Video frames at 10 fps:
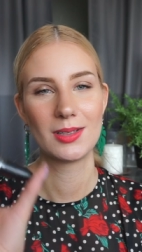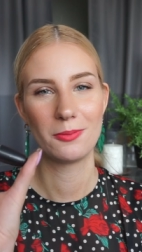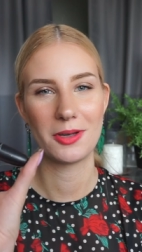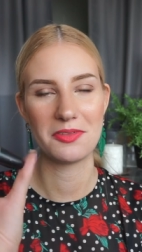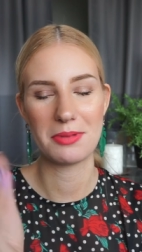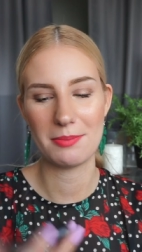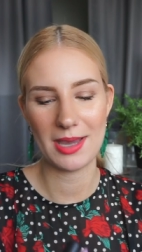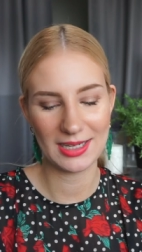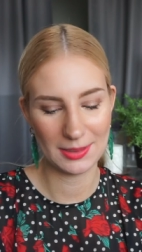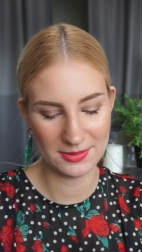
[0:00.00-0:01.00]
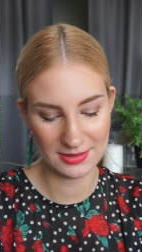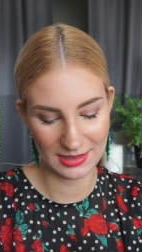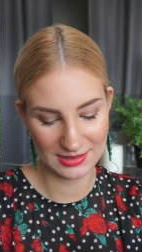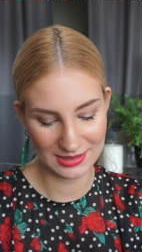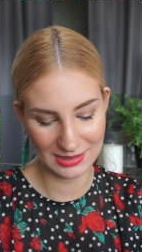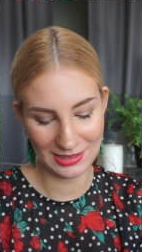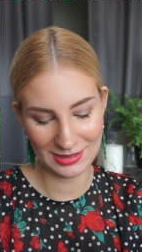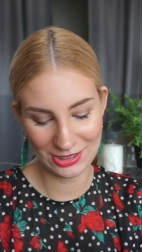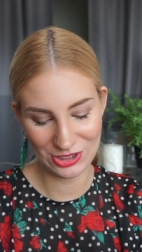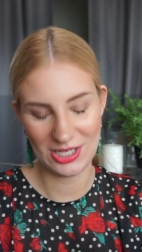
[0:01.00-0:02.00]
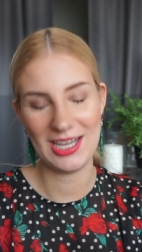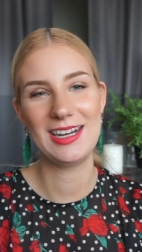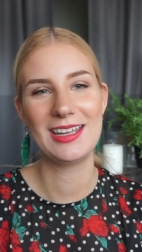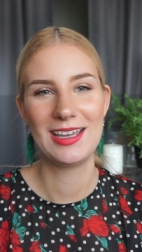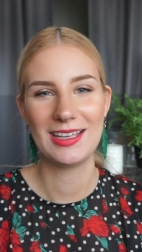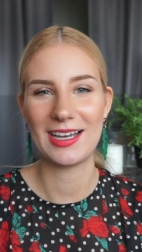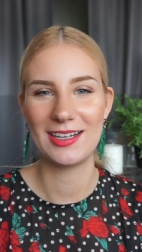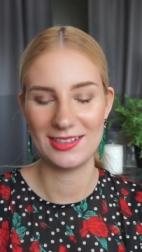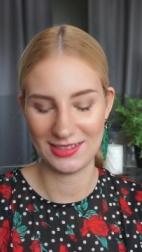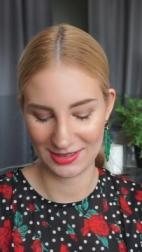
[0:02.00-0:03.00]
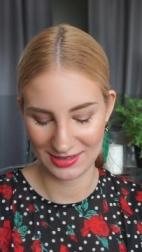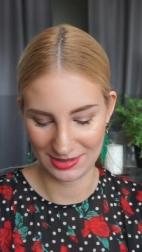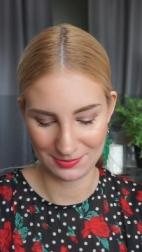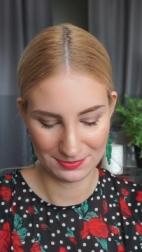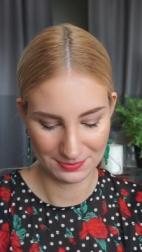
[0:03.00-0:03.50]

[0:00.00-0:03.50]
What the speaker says: one of my MAC lipsticks in the shade Kinda Sexy.